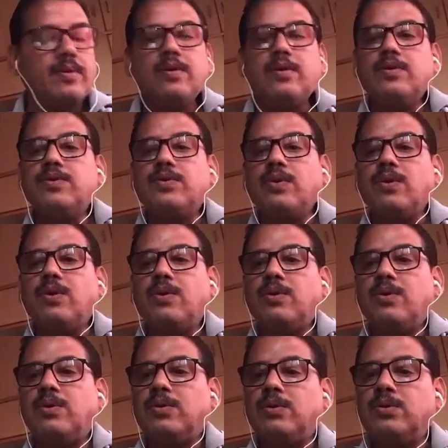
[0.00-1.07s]

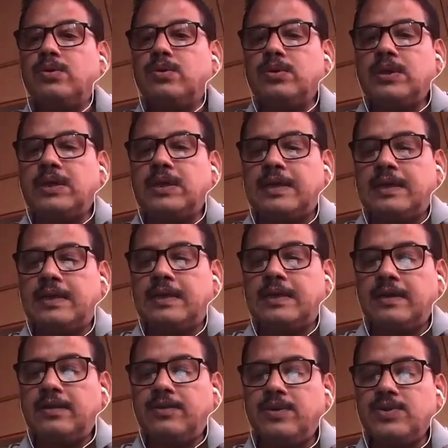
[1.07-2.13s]
So and
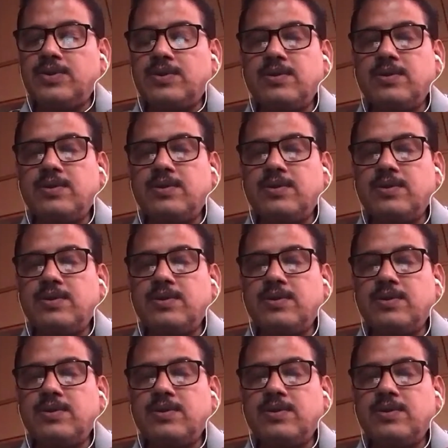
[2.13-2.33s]
these